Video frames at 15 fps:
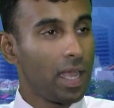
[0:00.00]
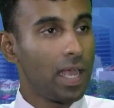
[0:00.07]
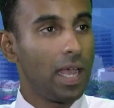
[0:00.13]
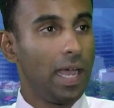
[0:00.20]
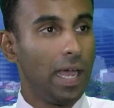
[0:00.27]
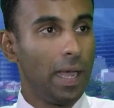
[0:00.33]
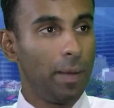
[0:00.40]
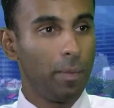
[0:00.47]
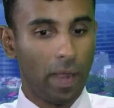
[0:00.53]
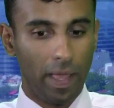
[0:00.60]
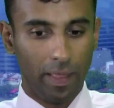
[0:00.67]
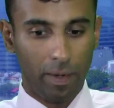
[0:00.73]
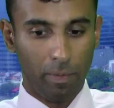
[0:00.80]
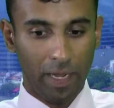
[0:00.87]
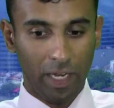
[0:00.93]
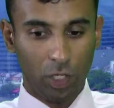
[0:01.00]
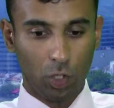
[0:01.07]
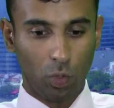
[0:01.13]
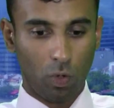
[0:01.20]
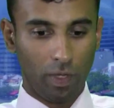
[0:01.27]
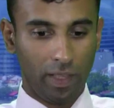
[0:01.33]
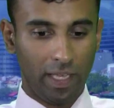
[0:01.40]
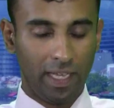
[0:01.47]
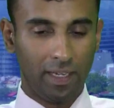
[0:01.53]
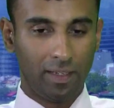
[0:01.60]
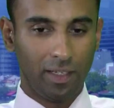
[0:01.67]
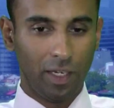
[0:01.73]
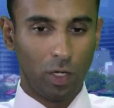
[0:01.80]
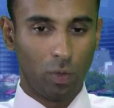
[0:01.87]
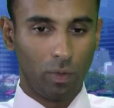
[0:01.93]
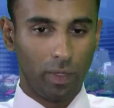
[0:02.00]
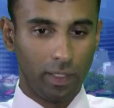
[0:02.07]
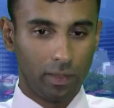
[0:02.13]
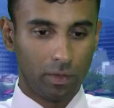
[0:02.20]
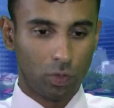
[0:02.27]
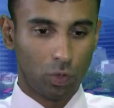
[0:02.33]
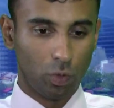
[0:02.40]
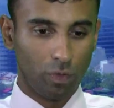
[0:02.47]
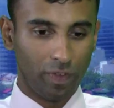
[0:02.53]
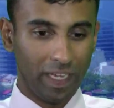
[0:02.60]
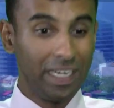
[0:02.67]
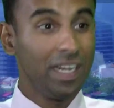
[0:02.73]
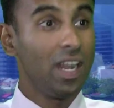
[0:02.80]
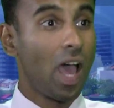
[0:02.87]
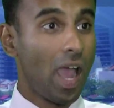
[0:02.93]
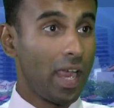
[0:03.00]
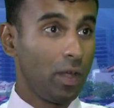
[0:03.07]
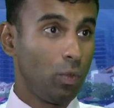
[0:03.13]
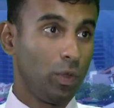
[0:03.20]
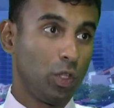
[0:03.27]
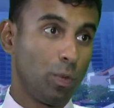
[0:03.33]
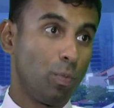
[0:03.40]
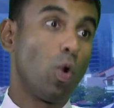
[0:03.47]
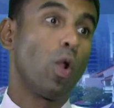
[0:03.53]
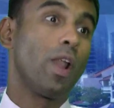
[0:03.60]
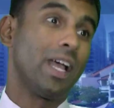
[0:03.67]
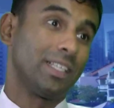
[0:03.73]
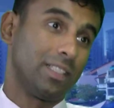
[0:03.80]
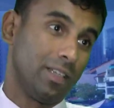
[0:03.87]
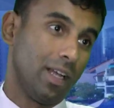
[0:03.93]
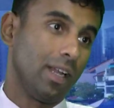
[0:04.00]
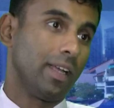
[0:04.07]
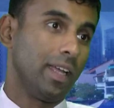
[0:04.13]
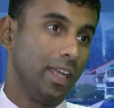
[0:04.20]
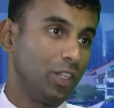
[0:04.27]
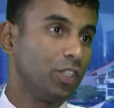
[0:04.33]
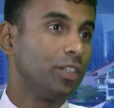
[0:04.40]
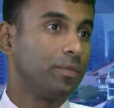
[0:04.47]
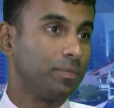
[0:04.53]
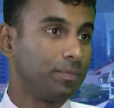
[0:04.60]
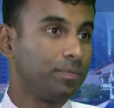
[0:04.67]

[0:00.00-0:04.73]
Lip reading: and then make sure that it's sort of in line with your broad asset allocation.